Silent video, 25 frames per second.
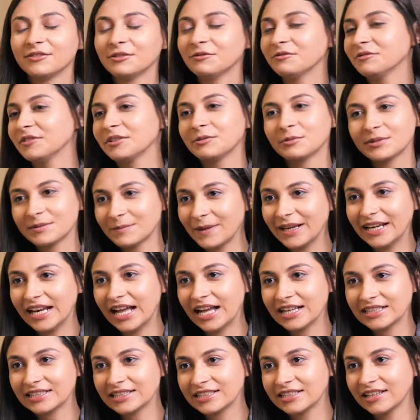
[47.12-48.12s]
She
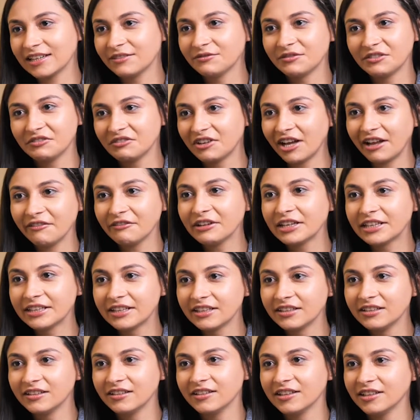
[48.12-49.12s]
has
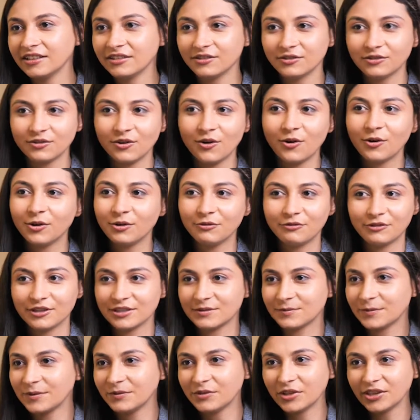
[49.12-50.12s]
won a Youth
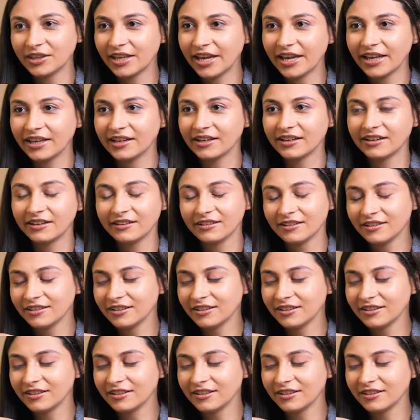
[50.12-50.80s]
Global Icon Award